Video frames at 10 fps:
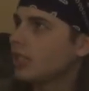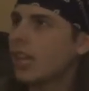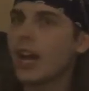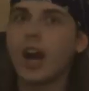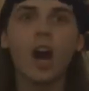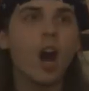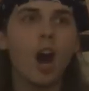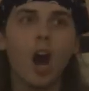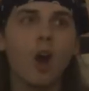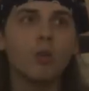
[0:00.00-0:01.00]
their
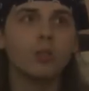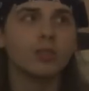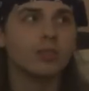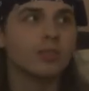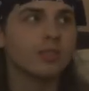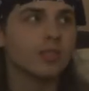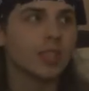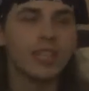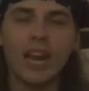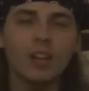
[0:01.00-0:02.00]
own
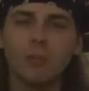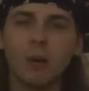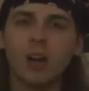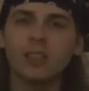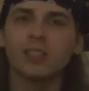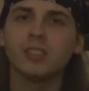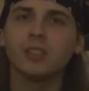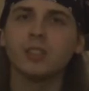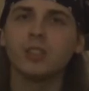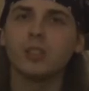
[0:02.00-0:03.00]
counterpart
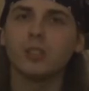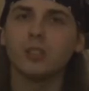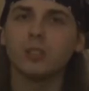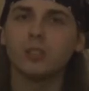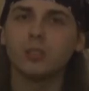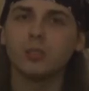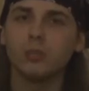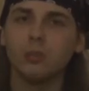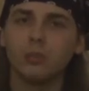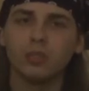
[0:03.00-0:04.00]
to
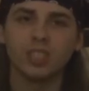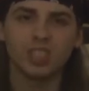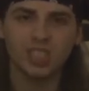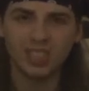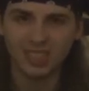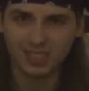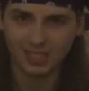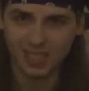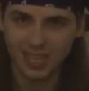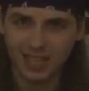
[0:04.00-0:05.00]
the
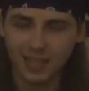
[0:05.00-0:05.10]
Justice League.